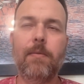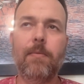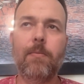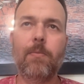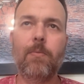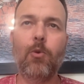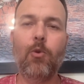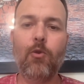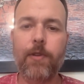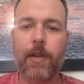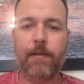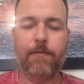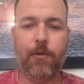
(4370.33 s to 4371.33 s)

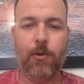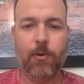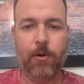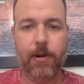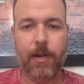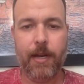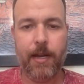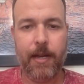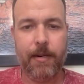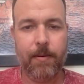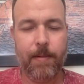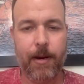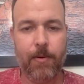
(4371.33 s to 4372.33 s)
moving forward
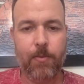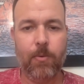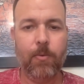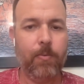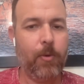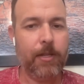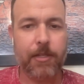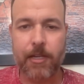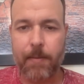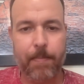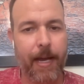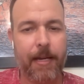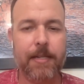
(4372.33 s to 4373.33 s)
on no matter what
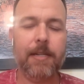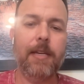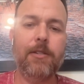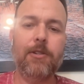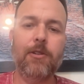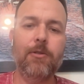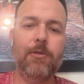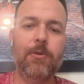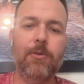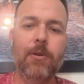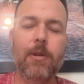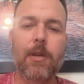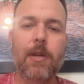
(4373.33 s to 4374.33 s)
setbacks get you
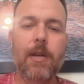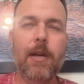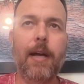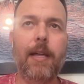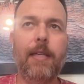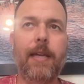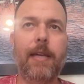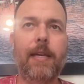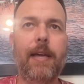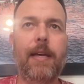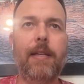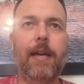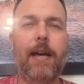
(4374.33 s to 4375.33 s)
uh, like
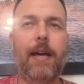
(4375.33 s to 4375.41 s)
I,